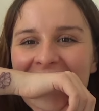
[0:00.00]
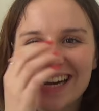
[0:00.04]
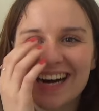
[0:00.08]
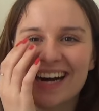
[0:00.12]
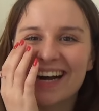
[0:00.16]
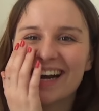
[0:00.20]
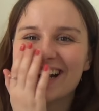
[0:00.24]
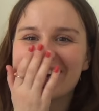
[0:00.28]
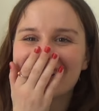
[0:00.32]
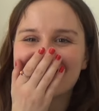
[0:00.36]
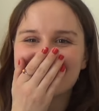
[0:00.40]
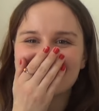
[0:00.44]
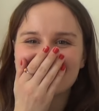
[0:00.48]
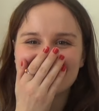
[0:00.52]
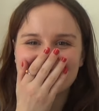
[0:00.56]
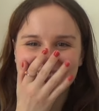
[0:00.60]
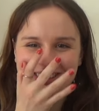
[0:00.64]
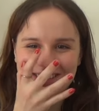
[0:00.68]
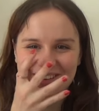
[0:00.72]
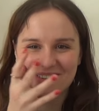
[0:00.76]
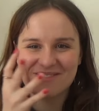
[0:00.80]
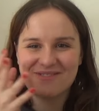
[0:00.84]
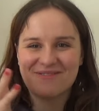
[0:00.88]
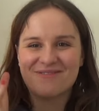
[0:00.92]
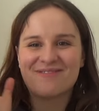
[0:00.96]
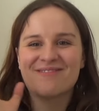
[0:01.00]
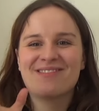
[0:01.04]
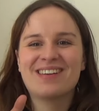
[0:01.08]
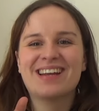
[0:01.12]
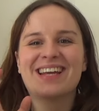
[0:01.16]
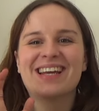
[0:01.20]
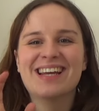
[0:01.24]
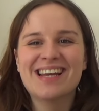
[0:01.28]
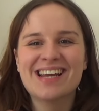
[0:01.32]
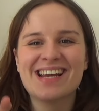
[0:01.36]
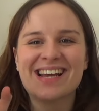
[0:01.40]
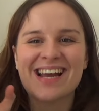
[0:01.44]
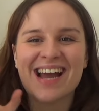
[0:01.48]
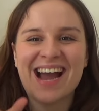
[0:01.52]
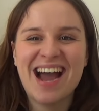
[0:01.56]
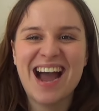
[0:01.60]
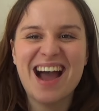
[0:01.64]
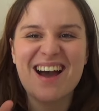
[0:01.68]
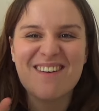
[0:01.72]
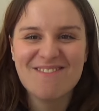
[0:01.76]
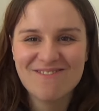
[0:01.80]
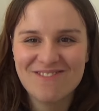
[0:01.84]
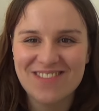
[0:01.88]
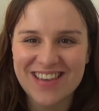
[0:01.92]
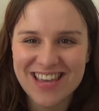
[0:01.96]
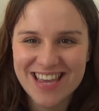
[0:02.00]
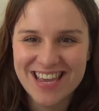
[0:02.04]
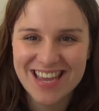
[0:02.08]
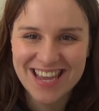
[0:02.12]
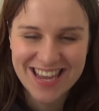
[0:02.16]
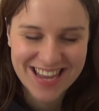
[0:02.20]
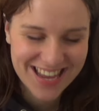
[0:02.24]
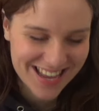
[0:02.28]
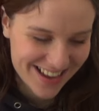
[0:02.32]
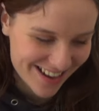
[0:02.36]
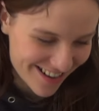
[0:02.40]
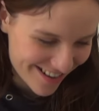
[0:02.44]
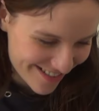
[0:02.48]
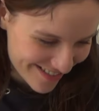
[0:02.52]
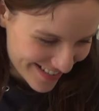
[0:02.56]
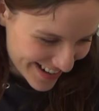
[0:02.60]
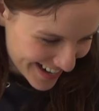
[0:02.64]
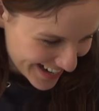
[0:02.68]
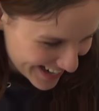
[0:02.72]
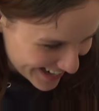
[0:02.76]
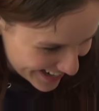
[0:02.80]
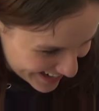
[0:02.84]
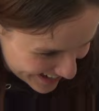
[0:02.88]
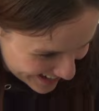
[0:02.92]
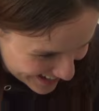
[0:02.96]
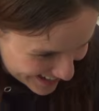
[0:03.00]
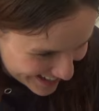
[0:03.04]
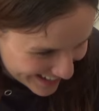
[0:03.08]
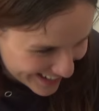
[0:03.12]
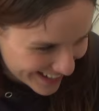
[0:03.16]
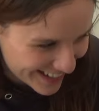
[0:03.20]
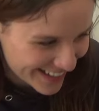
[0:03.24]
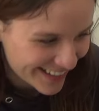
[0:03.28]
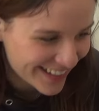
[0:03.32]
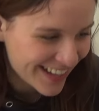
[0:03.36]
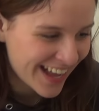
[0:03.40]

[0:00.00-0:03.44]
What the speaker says: I am so freaking happy! Oh my god!